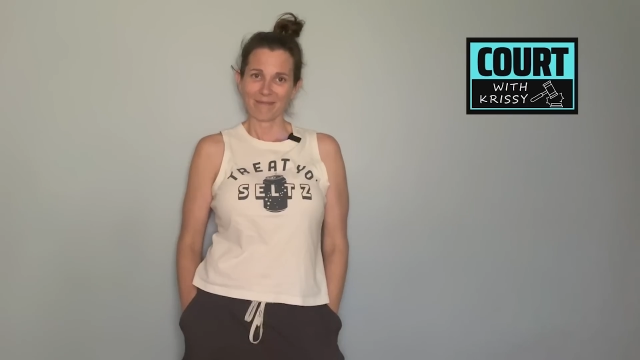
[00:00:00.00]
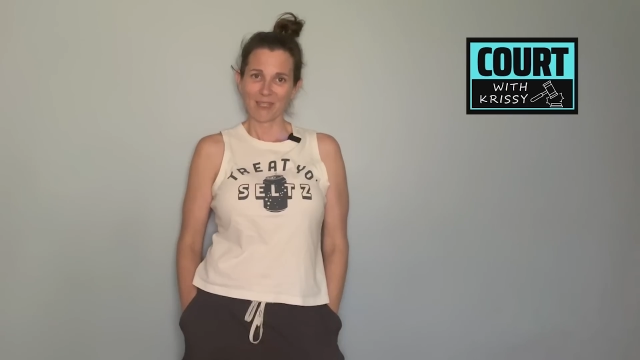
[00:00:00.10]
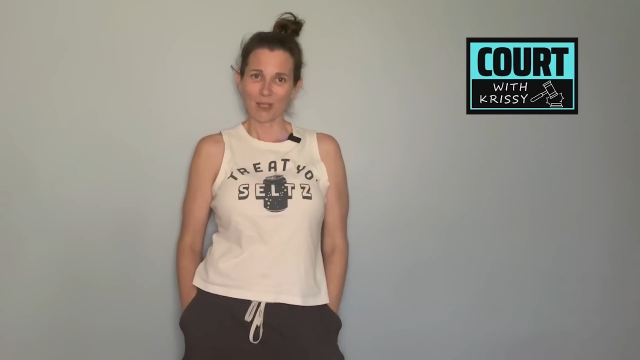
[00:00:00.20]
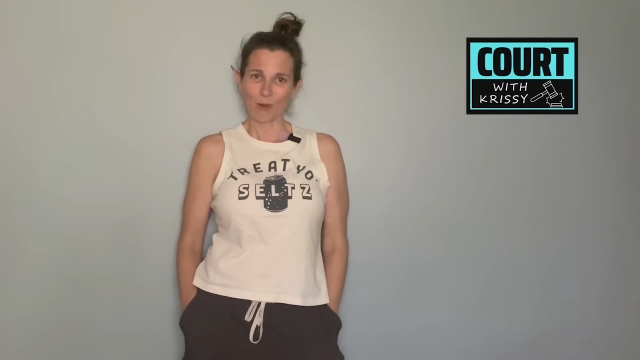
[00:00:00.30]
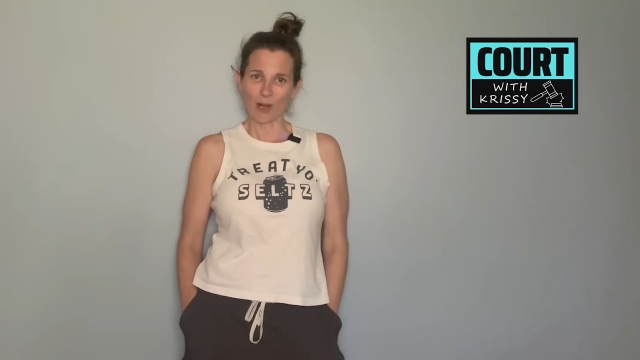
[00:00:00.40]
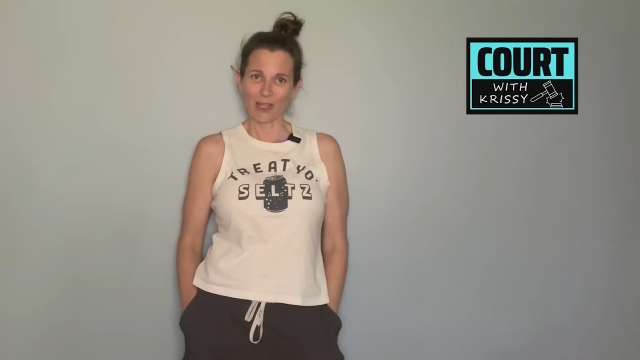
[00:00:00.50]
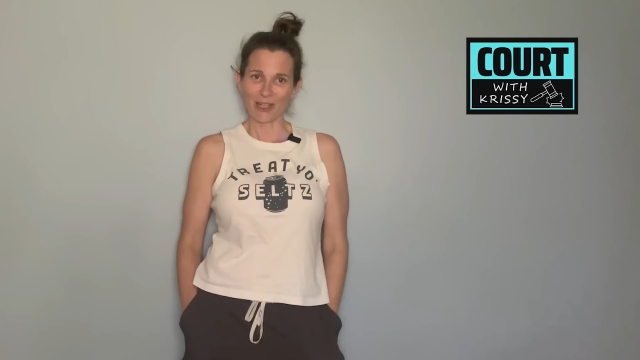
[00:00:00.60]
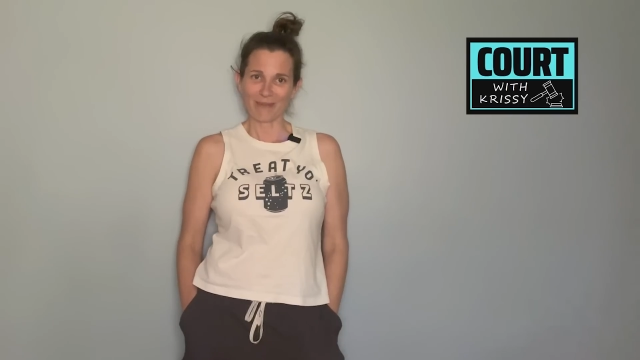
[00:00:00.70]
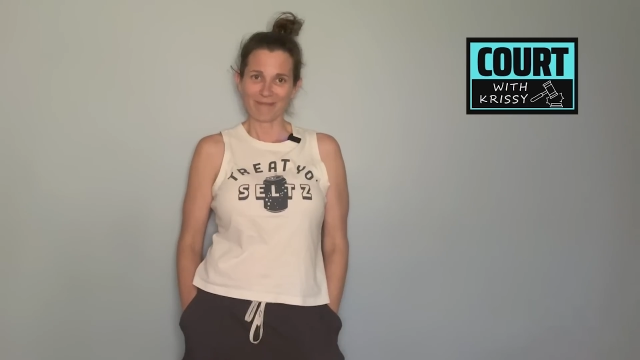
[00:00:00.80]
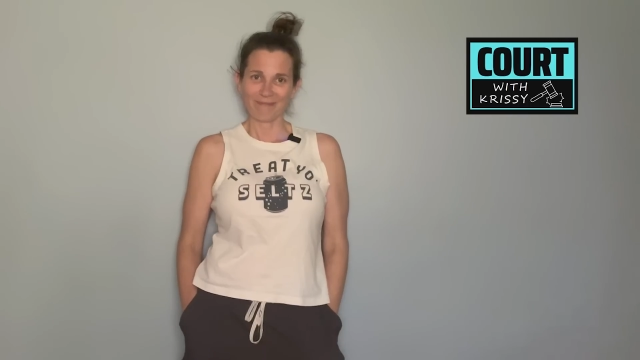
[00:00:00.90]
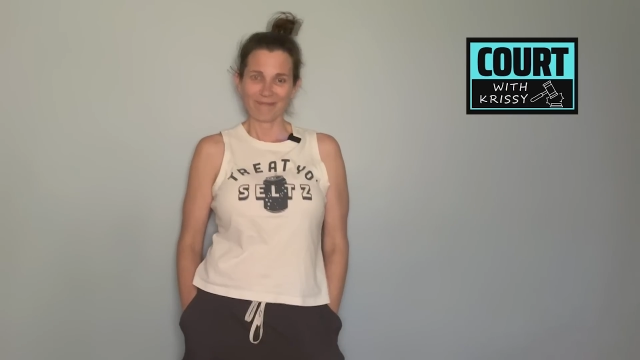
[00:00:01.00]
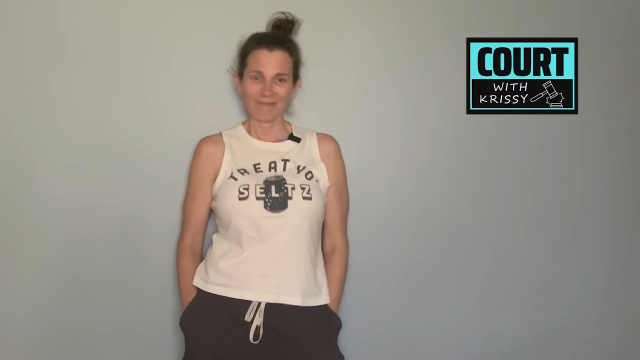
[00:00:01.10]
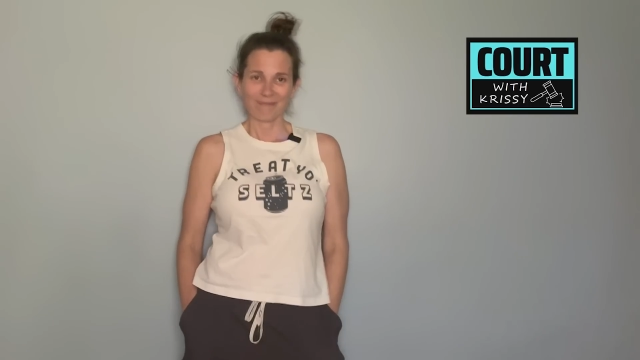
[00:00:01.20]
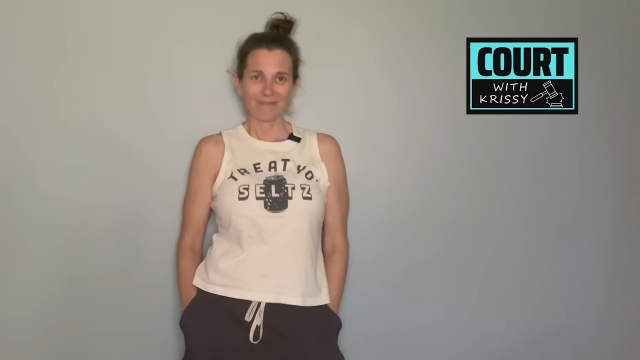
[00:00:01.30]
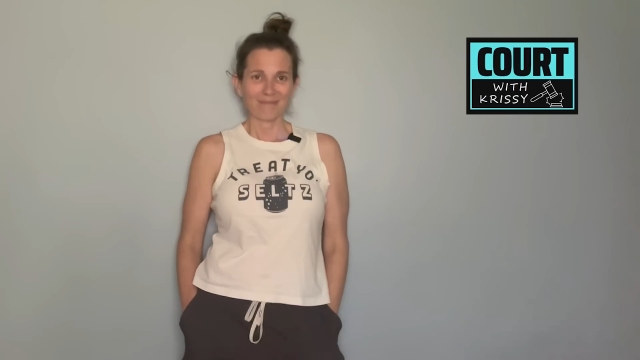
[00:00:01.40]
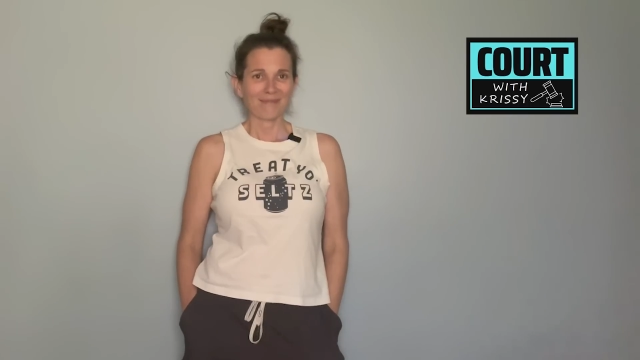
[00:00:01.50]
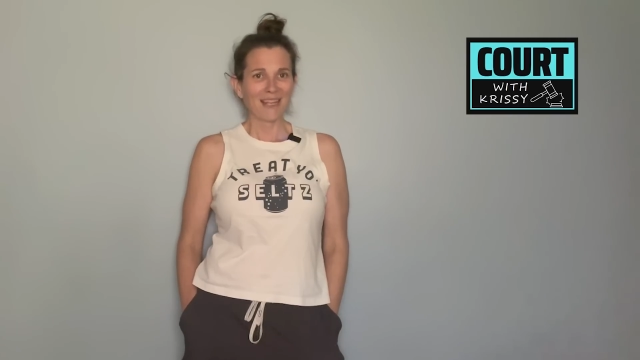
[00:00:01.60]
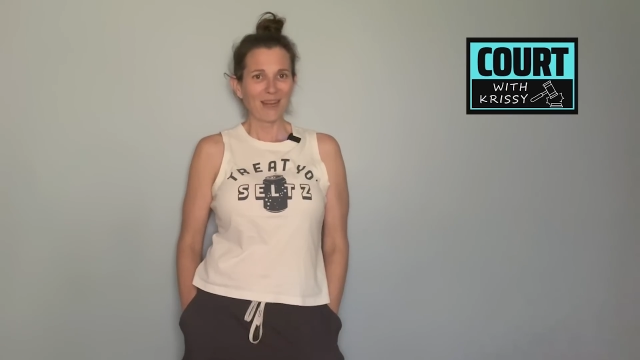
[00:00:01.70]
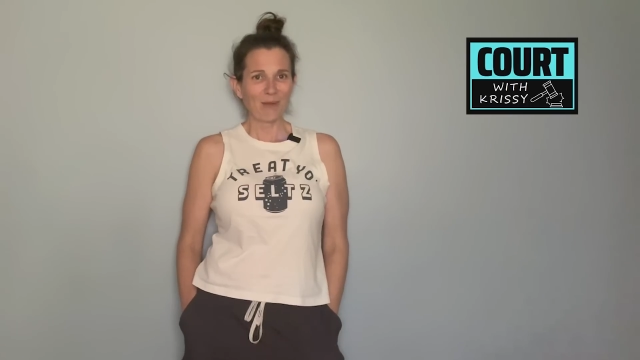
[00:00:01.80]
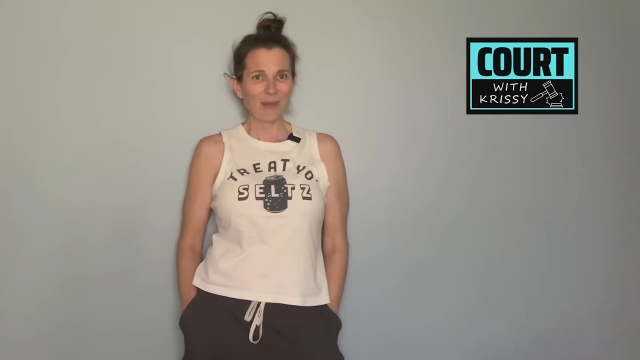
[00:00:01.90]
Just watch it.
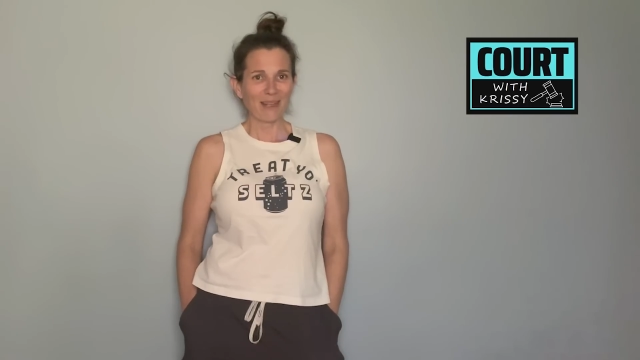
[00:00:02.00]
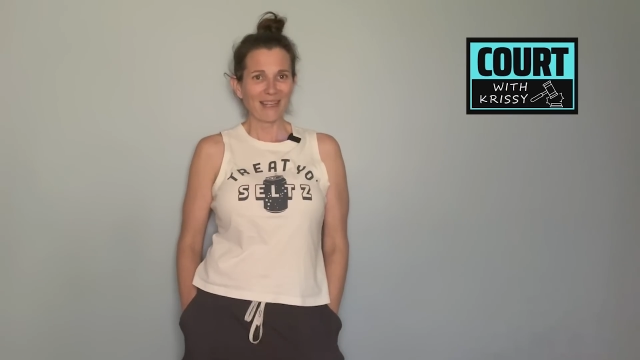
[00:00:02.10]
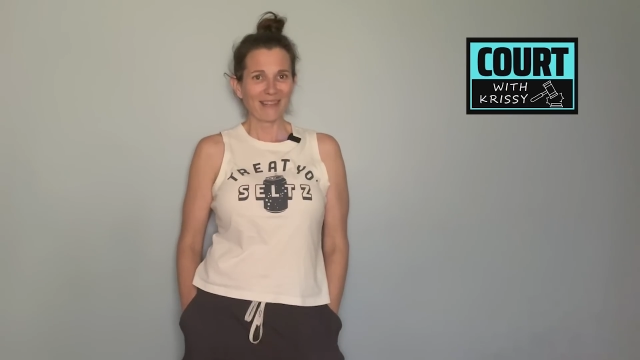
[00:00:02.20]
I hope you like